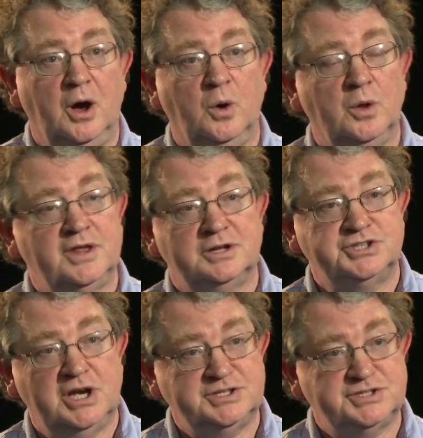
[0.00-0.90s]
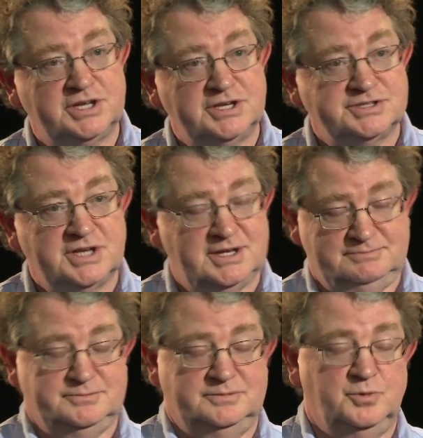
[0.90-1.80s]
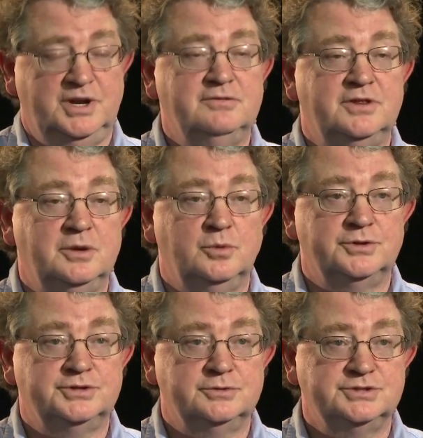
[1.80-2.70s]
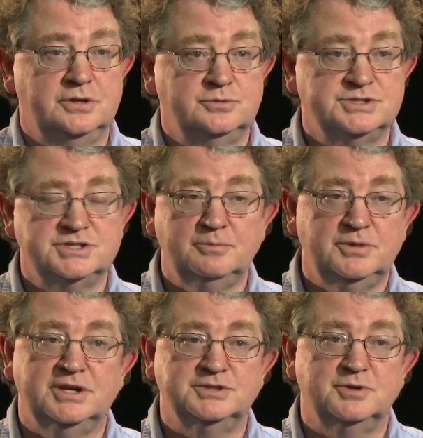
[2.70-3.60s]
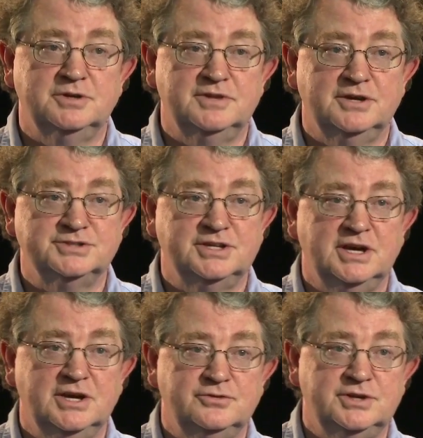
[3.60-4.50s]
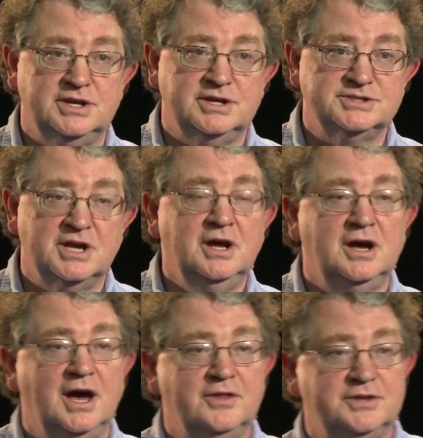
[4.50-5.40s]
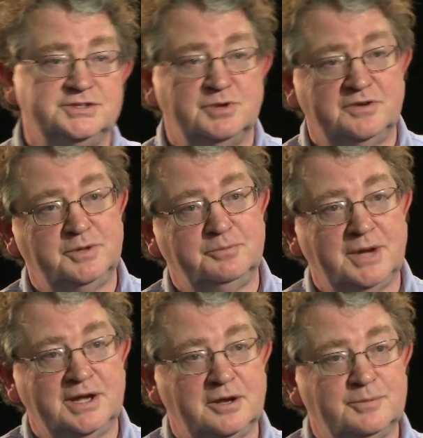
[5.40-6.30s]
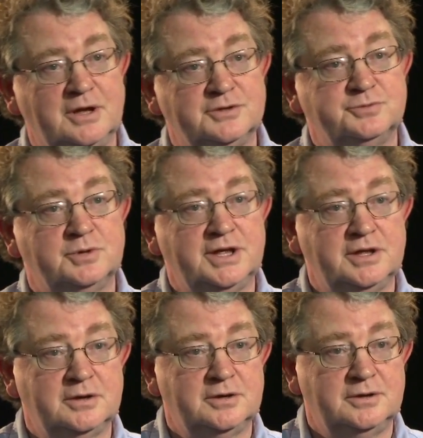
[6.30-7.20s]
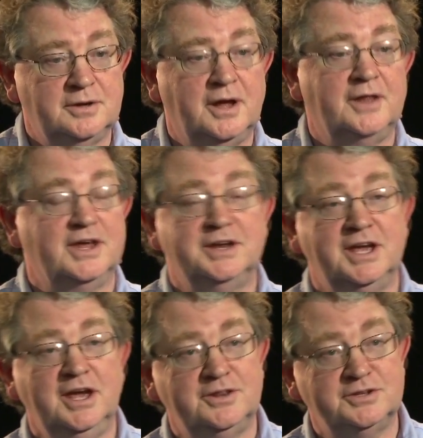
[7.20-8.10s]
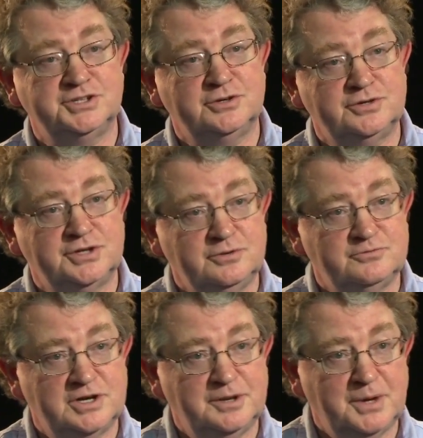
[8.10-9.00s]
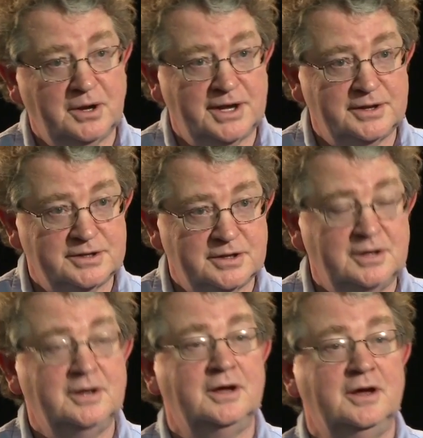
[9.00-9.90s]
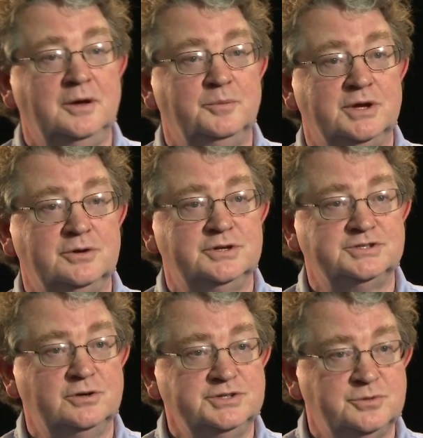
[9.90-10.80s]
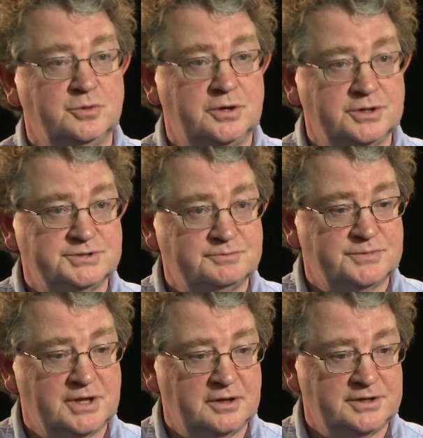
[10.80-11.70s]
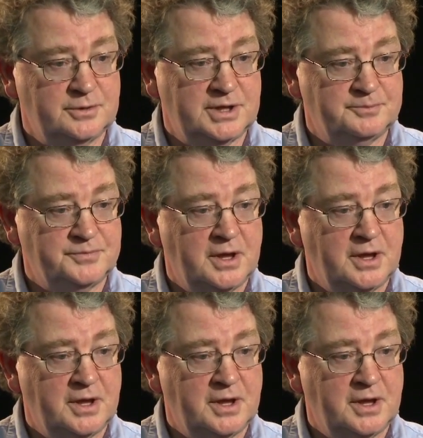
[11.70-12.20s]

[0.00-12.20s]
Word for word: or they'll change things uh, whenever they want to. So some things will have lasted 100 years, others will have been made up last week. And, and again, the children don't really mind because as long as it works, they'll do it